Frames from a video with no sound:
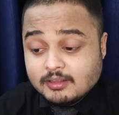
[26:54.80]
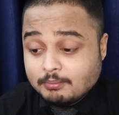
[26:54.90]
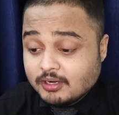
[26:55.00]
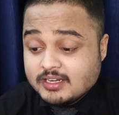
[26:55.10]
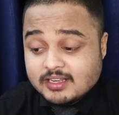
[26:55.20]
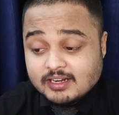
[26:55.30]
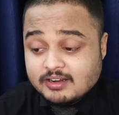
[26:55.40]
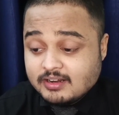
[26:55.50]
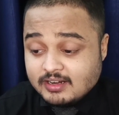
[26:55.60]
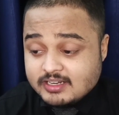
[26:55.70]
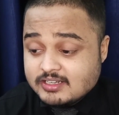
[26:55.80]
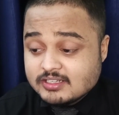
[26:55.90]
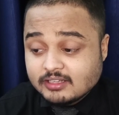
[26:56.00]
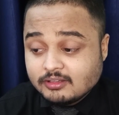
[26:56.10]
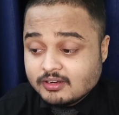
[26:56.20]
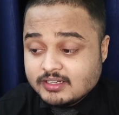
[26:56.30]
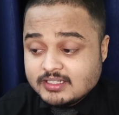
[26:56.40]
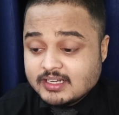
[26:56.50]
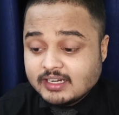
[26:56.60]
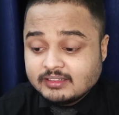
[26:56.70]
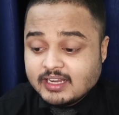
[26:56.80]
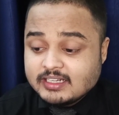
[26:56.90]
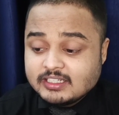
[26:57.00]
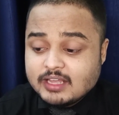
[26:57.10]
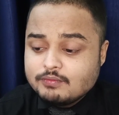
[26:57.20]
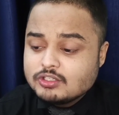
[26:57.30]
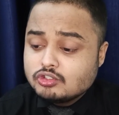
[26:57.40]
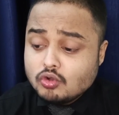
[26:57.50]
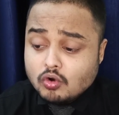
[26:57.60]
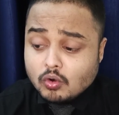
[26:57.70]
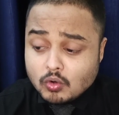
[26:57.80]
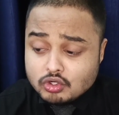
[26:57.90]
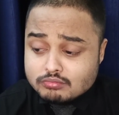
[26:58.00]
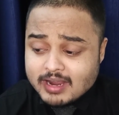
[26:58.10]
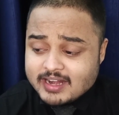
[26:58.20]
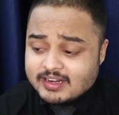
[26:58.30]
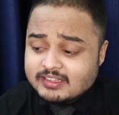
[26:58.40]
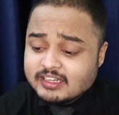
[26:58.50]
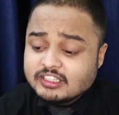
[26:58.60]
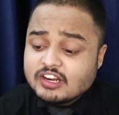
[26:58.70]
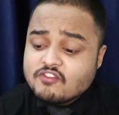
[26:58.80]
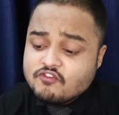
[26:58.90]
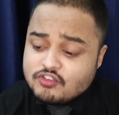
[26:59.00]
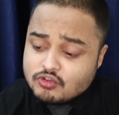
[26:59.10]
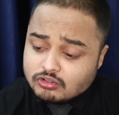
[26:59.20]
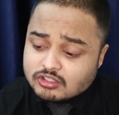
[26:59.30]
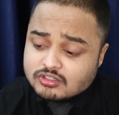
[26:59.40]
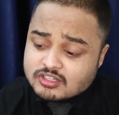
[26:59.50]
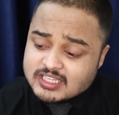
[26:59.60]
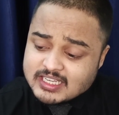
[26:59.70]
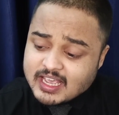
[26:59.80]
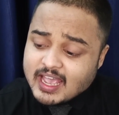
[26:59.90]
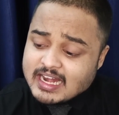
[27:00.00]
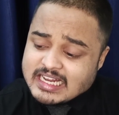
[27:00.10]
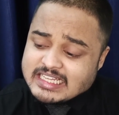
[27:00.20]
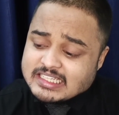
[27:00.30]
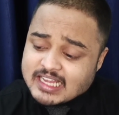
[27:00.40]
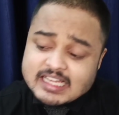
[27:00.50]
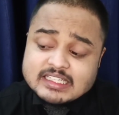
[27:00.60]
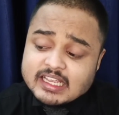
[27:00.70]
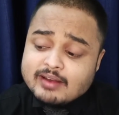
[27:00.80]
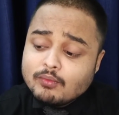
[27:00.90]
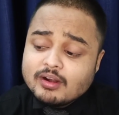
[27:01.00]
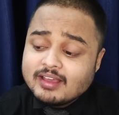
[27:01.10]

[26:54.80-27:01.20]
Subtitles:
The political and religious authorities at that time were so close-minded that they refused to see any sense in